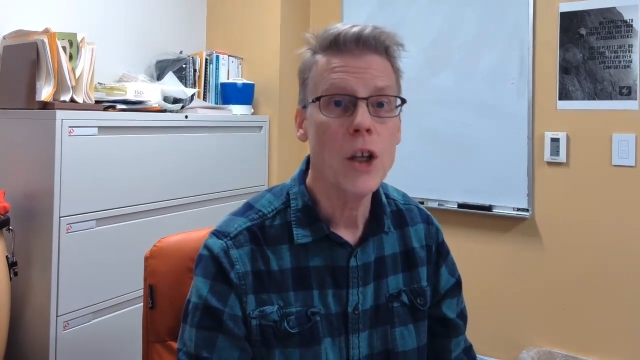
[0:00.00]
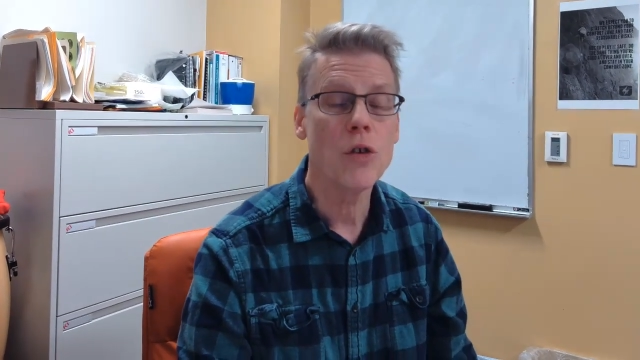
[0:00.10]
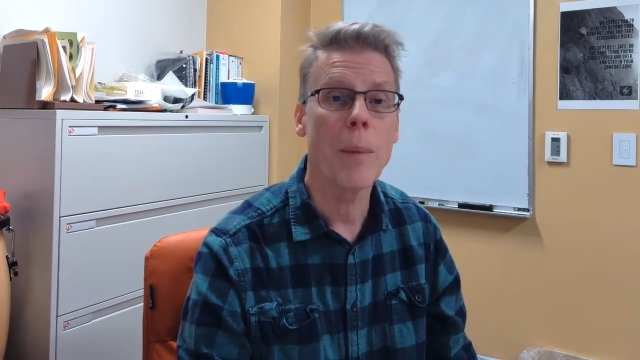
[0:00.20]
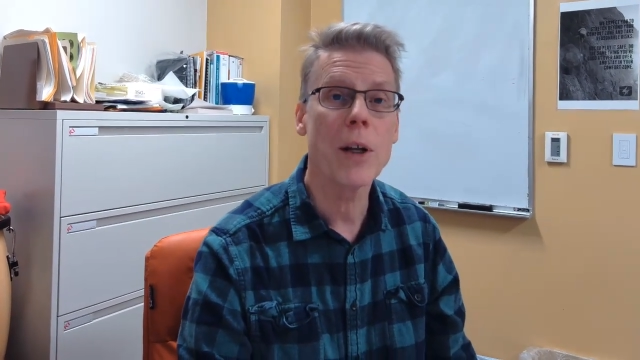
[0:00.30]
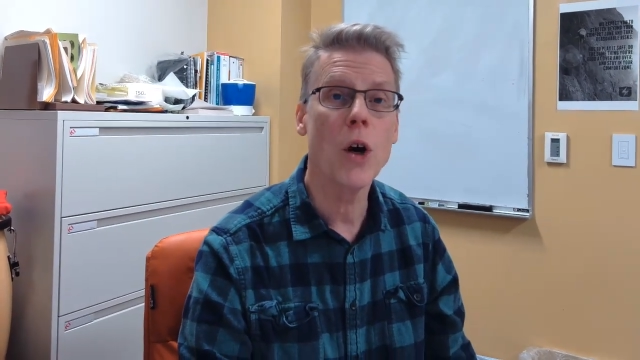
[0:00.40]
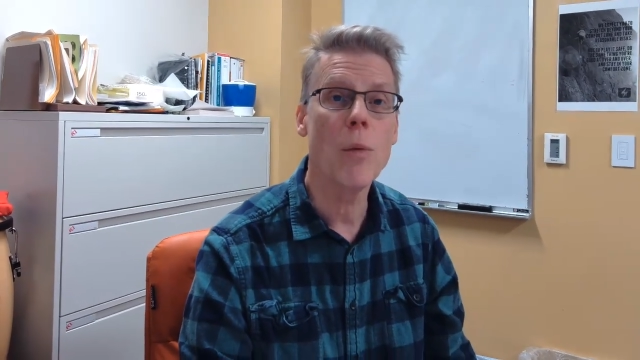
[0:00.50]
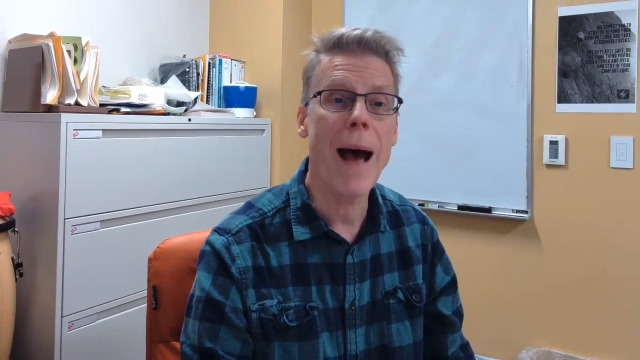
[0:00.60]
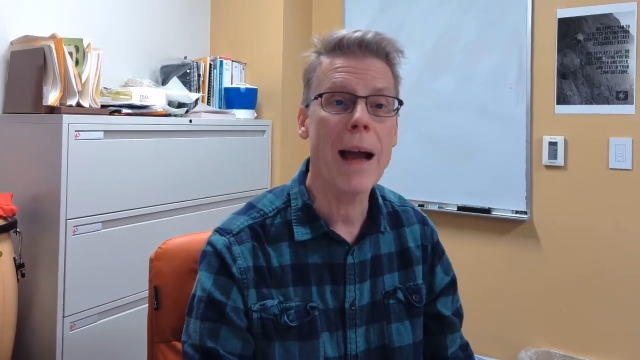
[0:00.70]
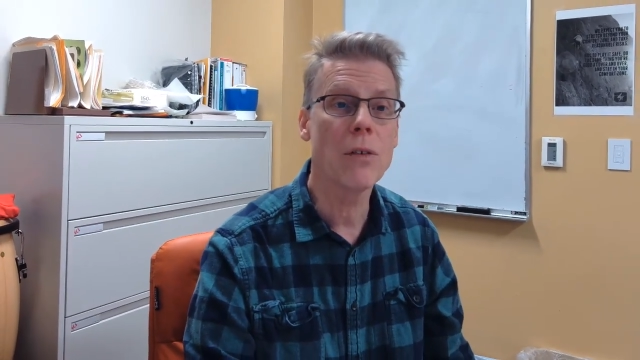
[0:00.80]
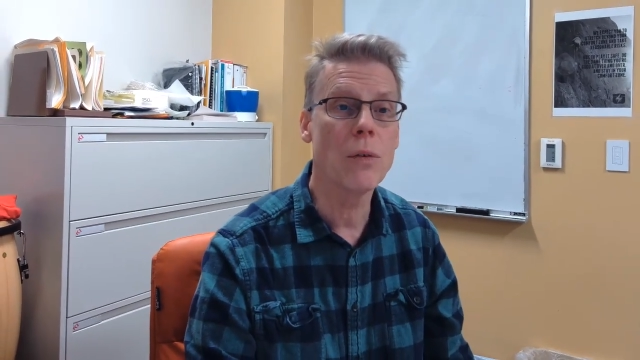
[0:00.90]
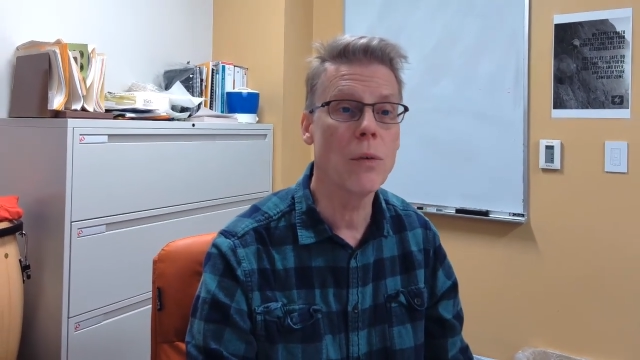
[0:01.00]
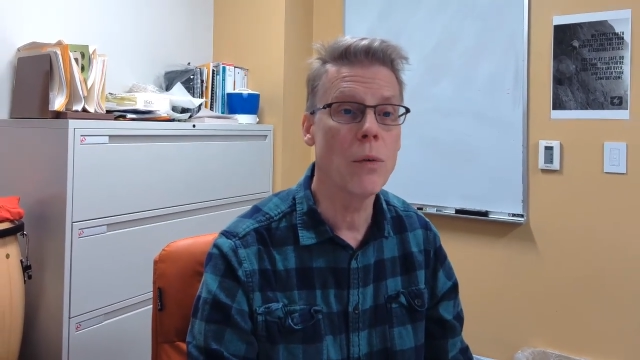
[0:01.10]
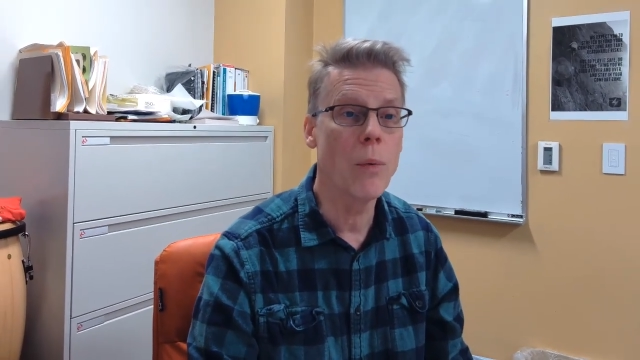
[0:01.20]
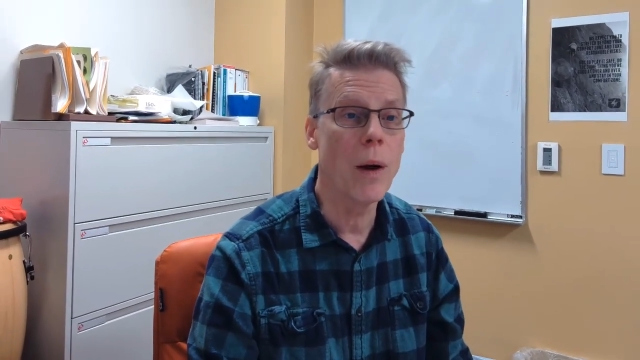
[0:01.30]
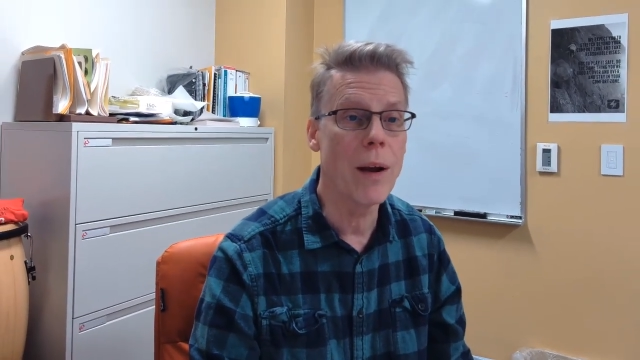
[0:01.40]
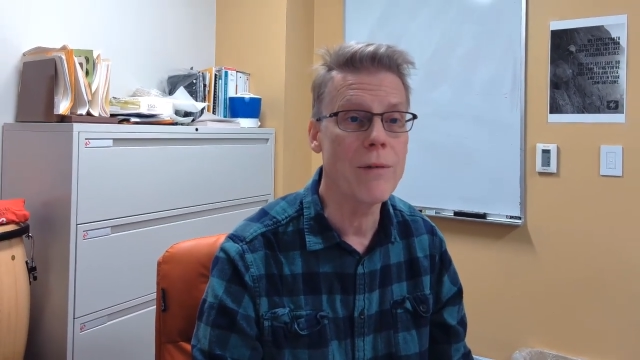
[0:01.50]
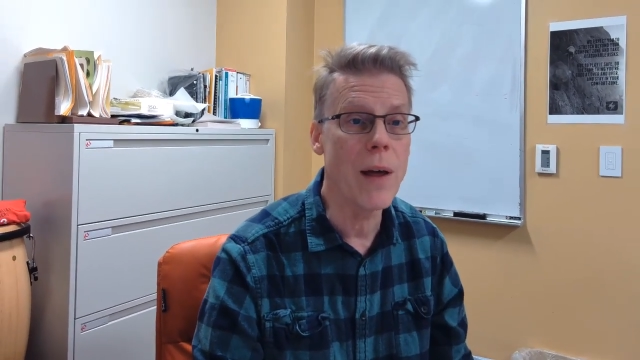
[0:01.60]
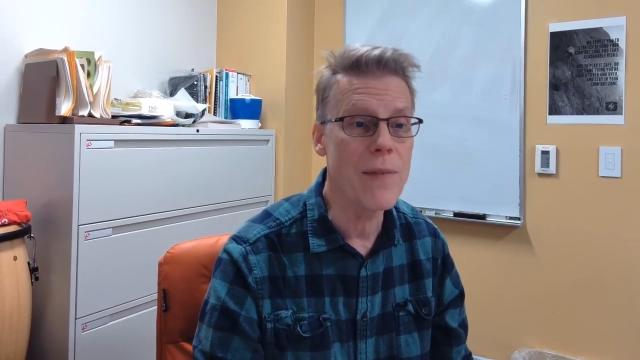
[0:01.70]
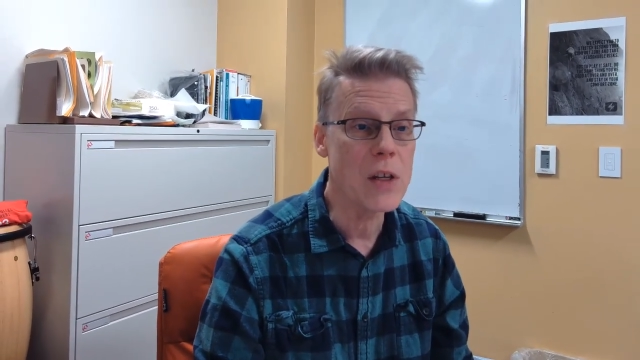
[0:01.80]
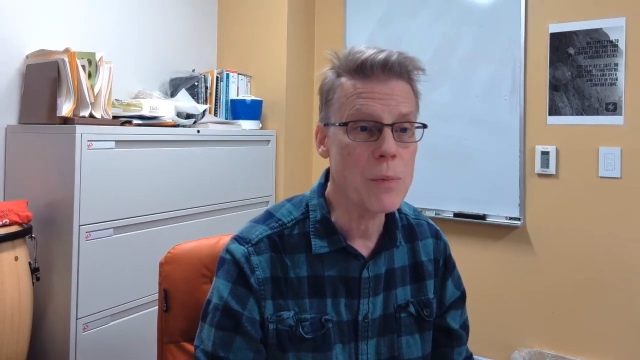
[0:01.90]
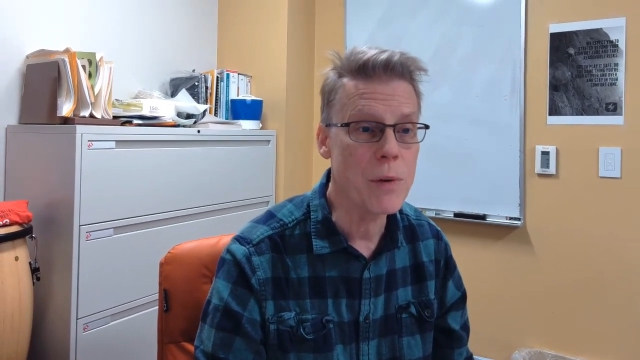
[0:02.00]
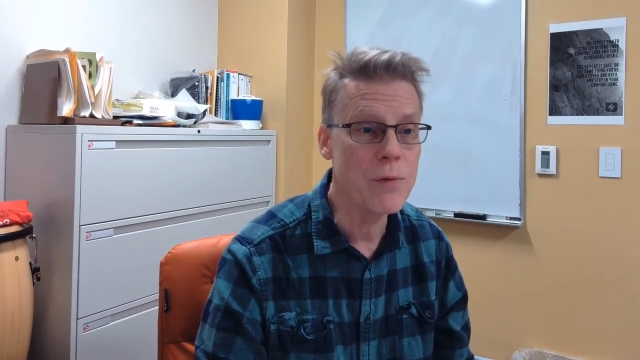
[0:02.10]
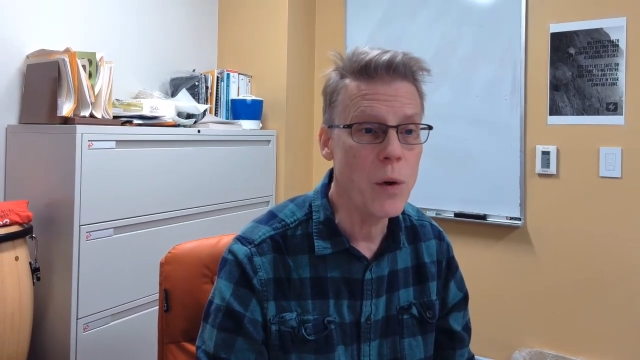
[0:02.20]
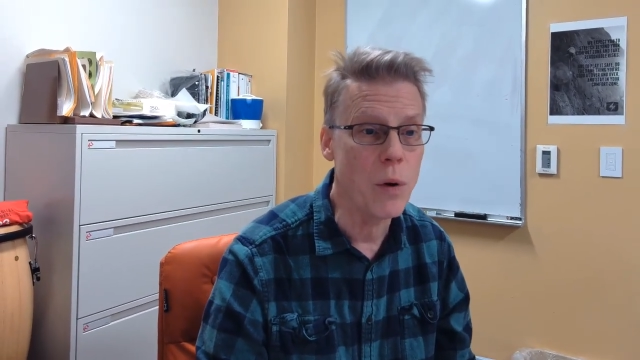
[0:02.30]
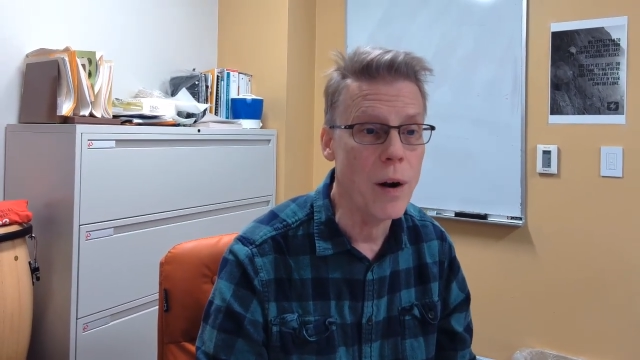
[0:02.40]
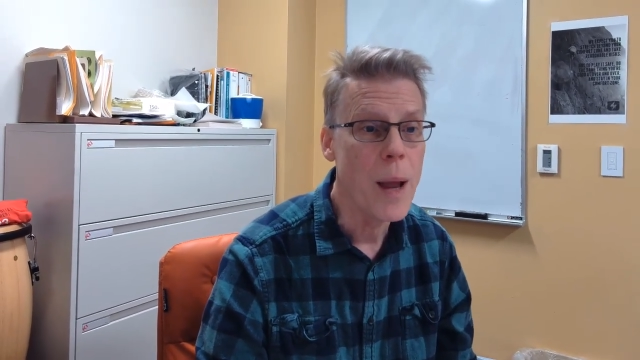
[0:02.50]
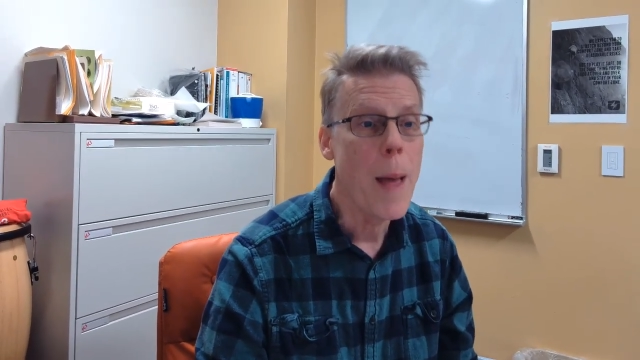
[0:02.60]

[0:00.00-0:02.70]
So I'm going to go back to where I've done this before.